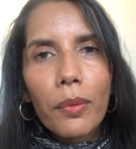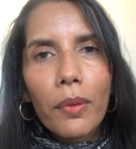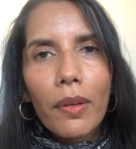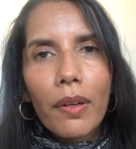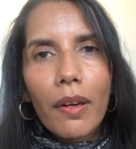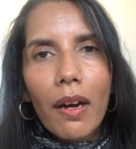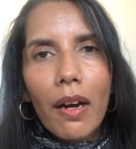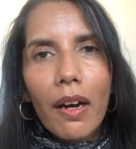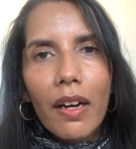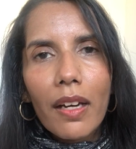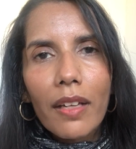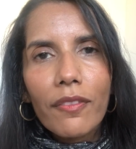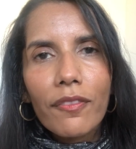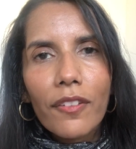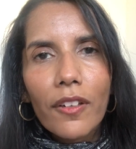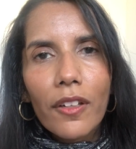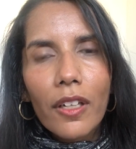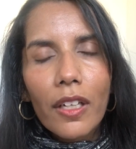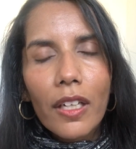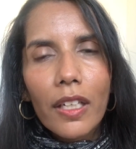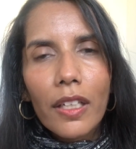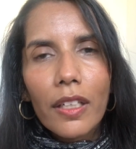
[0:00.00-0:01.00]
I
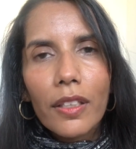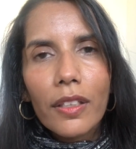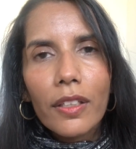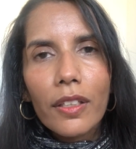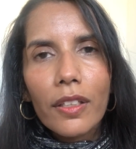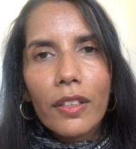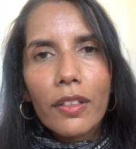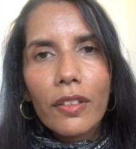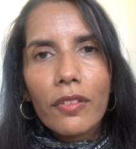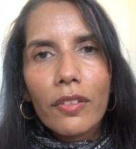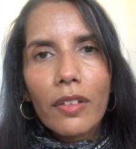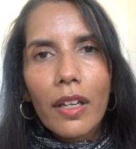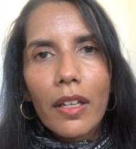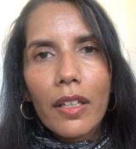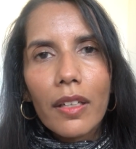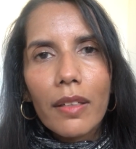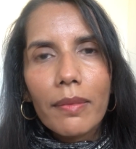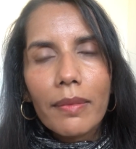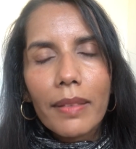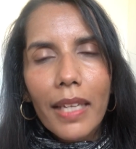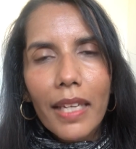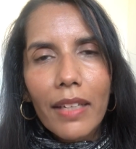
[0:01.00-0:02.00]
follow
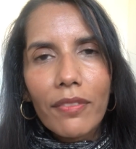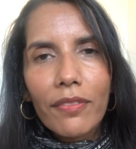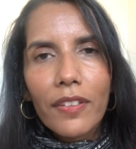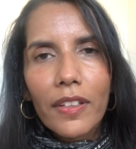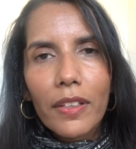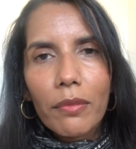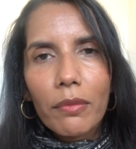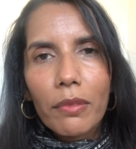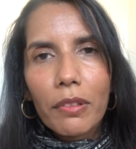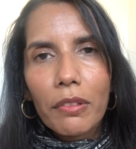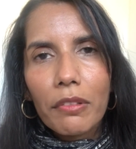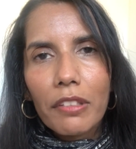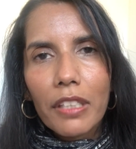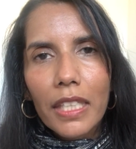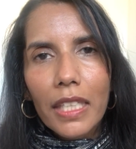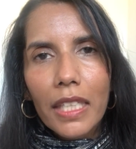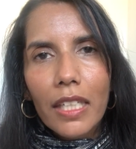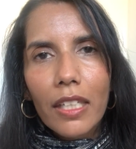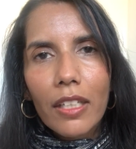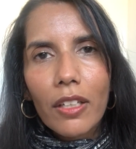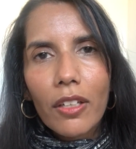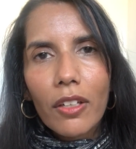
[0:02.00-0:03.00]
um, Get Fit with
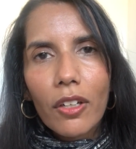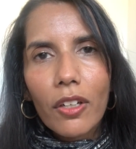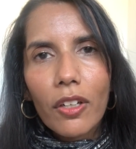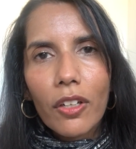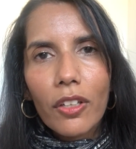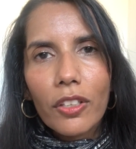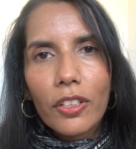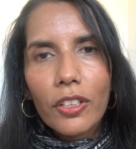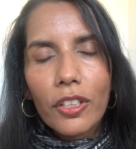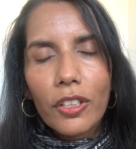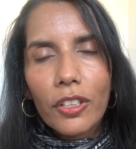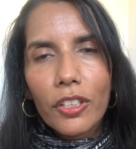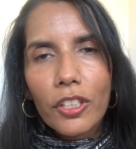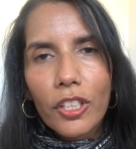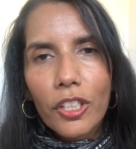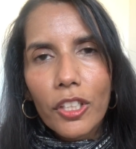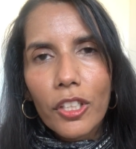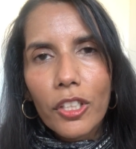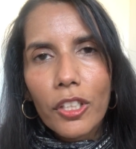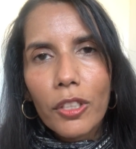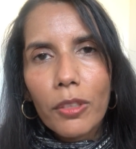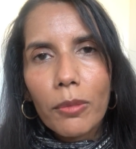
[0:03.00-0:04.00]
Rick on
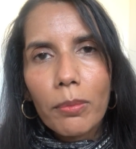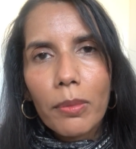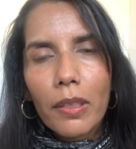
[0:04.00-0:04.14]
YouTube.